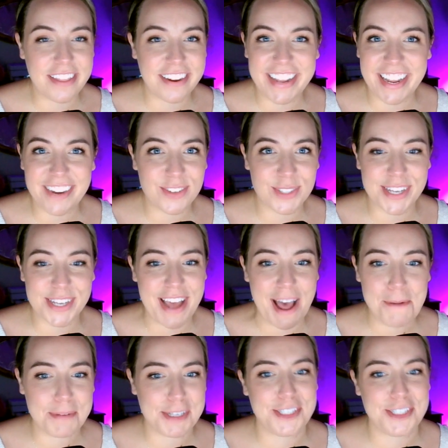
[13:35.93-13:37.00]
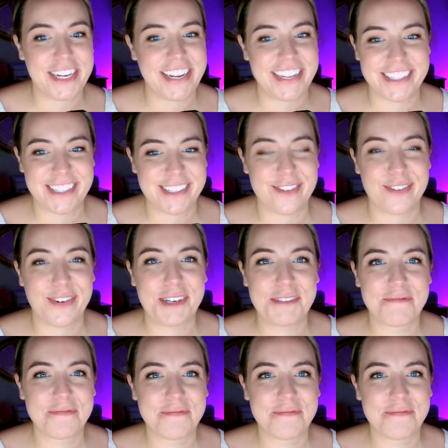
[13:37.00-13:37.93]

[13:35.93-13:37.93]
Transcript: kid was accomplishing in school.